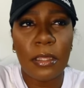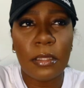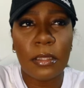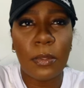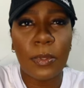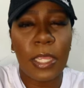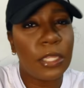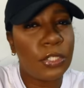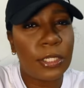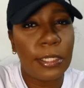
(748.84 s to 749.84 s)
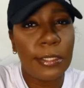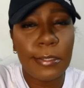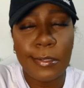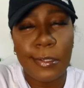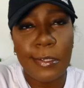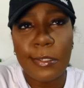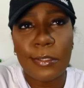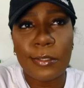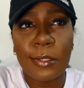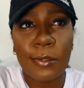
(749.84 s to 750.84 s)
location
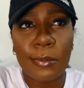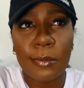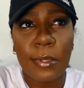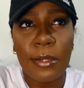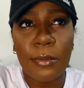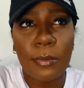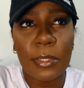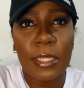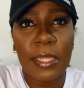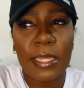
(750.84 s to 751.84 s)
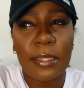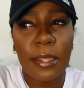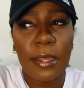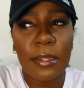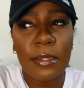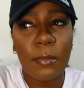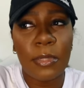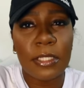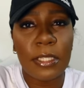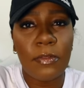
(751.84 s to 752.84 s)
so I don't really like that. And
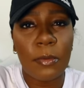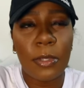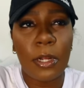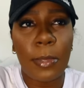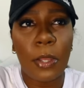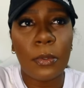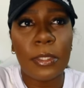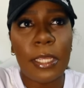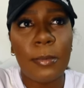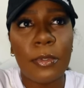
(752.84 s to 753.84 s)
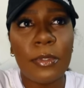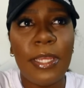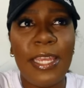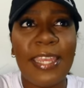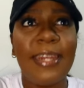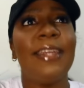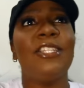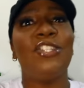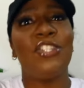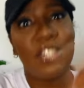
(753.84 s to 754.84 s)
plus I have to print on my own label and I
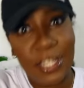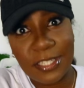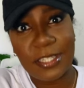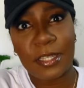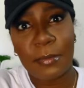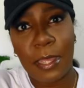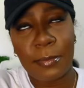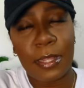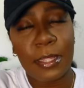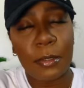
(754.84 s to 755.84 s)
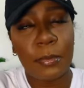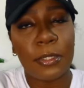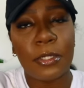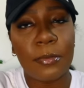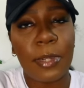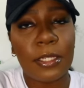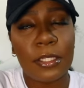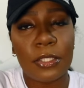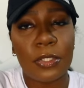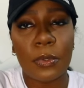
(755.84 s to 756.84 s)
just took back my label printer back
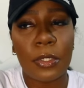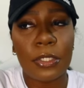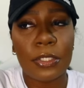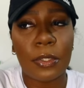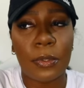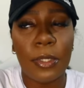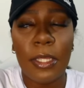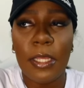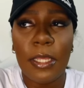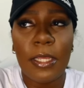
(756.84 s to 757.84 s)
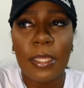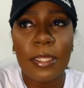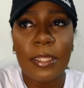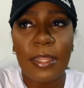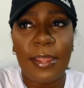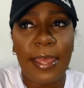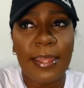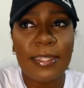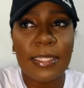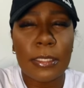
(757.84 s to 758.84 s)
to the storage. So
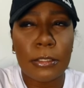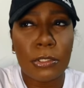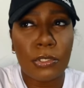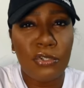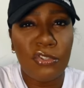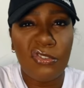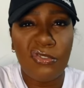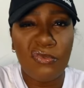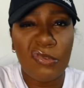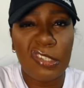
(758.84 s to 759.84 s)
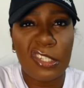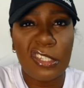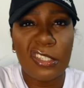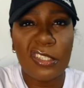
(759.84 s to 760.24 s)
that is annoying.